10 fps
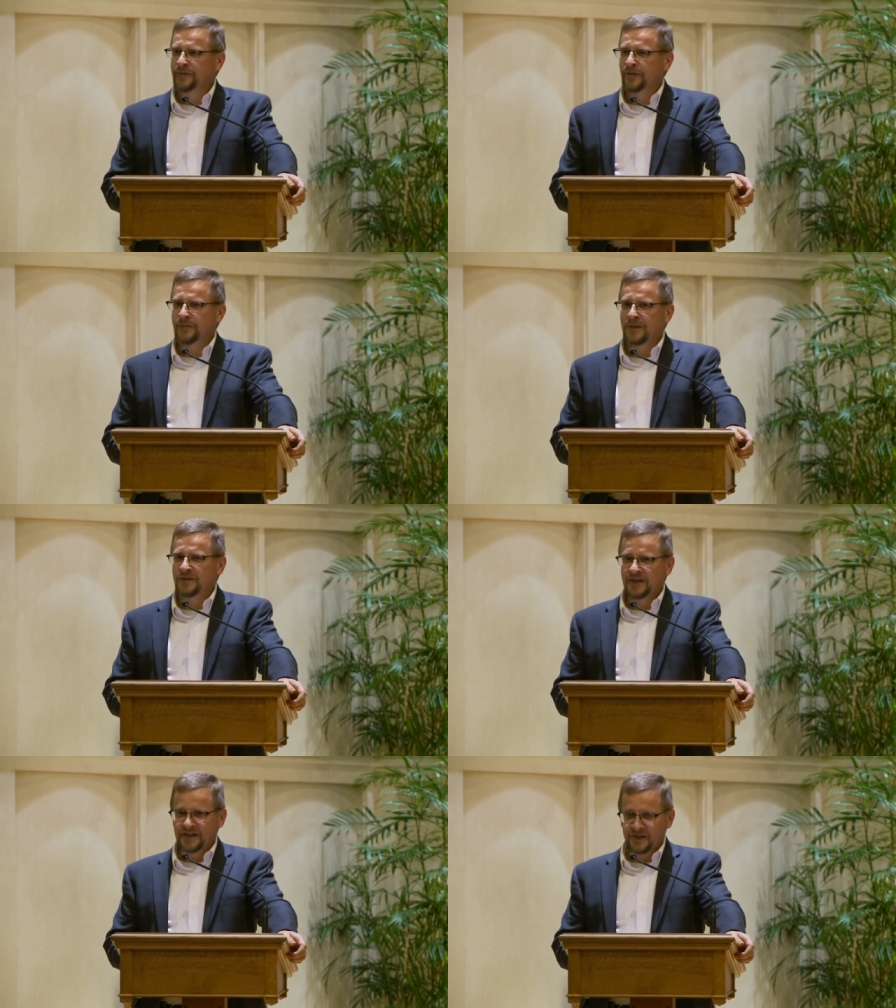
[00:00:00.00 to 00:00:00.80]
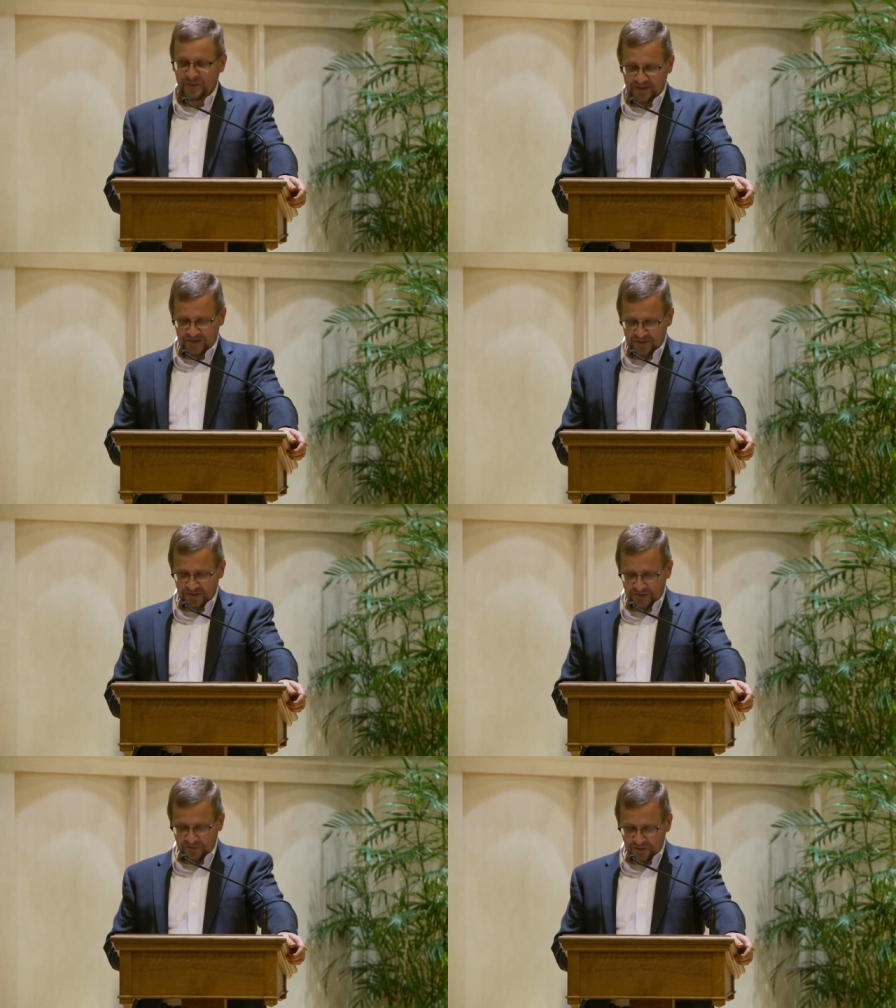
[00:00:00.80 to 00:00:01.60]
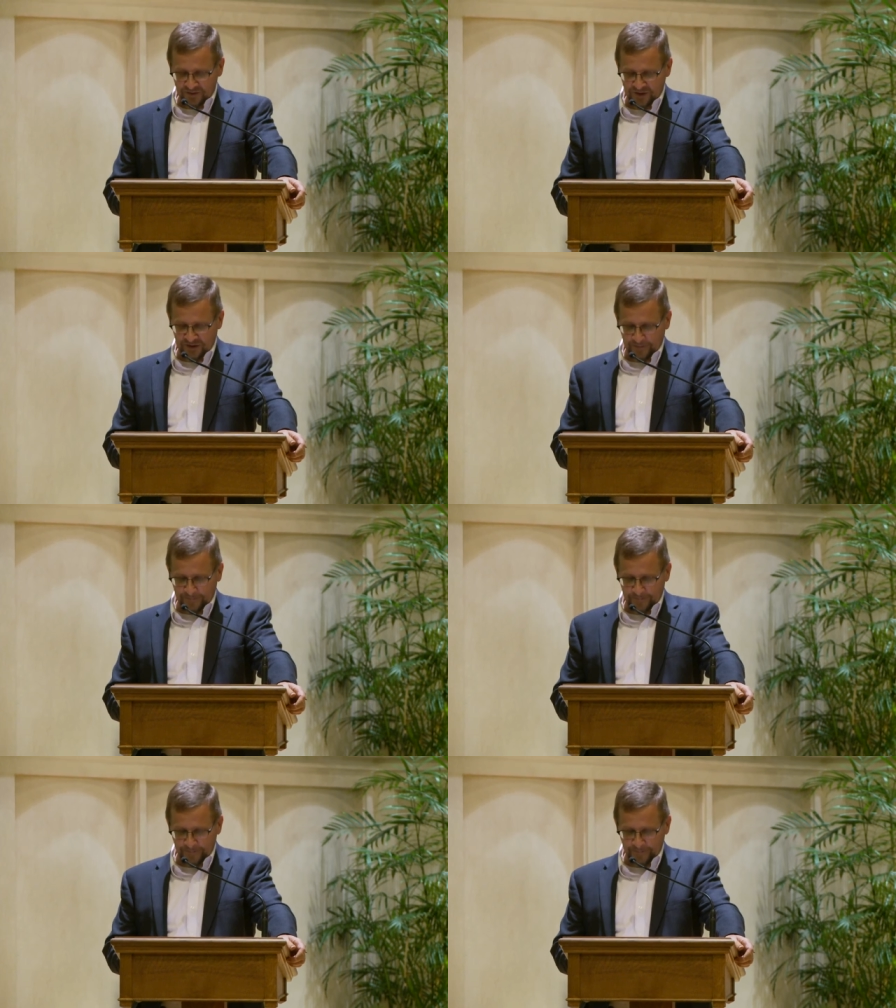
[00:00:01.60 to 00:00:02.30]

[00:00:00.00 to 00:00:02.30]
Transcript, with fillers: for multi species flourishing?